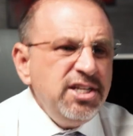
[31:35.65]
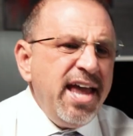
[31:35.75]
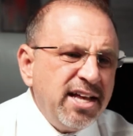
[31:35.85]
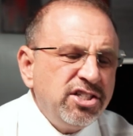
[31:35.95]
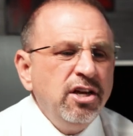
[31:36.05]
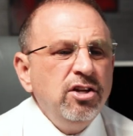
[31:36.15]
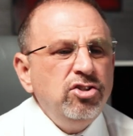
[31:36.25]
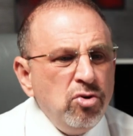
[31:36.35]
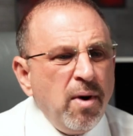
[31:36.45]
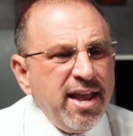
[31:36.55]
Yes,
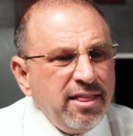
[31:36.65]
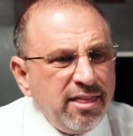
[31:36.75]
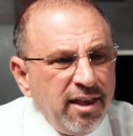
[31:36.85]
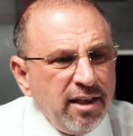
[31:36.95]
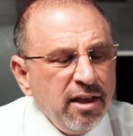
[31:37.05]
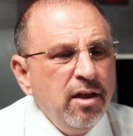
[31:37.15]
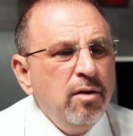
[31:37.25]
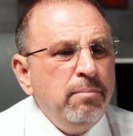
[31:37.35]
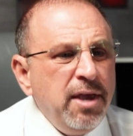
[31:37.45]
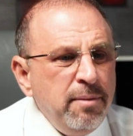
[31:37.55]
do I think
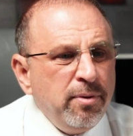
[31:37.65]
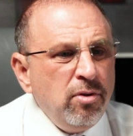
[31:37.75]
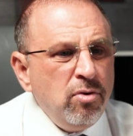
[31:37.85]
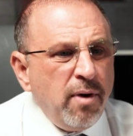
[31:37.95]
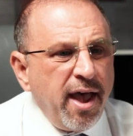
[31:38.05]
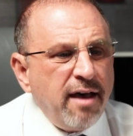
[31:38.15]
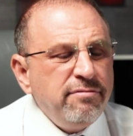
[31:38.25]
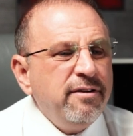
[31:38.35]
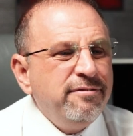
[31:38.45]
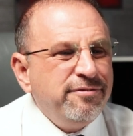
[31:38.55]
people who
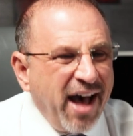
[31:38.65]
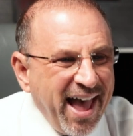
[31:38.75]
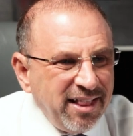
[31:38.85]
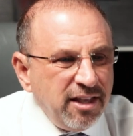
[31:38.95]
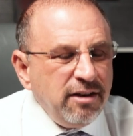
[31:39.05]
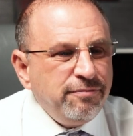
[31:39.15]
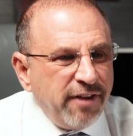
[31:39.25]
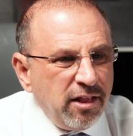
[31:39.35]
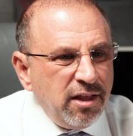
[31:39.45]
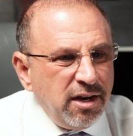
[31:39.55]
have violent
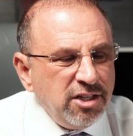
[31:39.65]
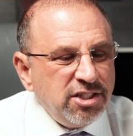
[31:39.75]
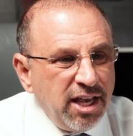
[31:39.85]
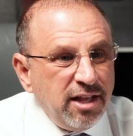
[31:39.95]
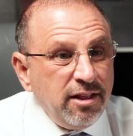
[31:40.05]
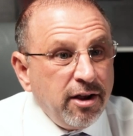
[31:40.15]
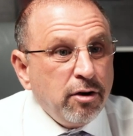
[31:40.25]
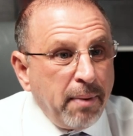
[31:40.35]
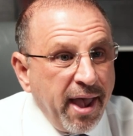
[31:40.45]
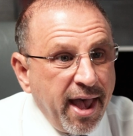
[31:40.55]
felonies in
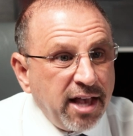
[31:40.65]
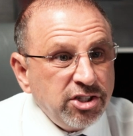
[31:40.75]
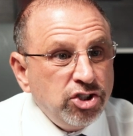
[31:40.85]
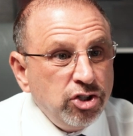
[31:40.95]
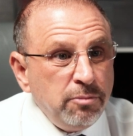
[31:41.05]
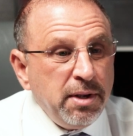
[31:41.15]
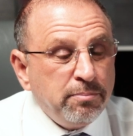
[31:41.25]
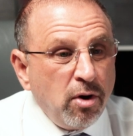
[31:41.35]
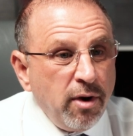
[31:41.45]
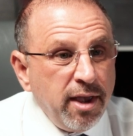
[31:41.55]
their past should be
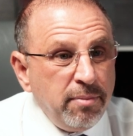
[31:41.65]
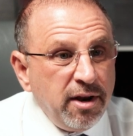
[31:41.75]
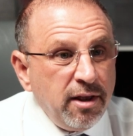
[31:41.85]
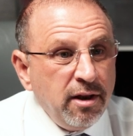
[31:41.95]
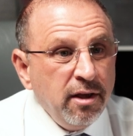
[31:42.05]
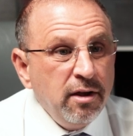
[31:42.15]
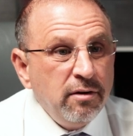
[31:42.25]
prohibited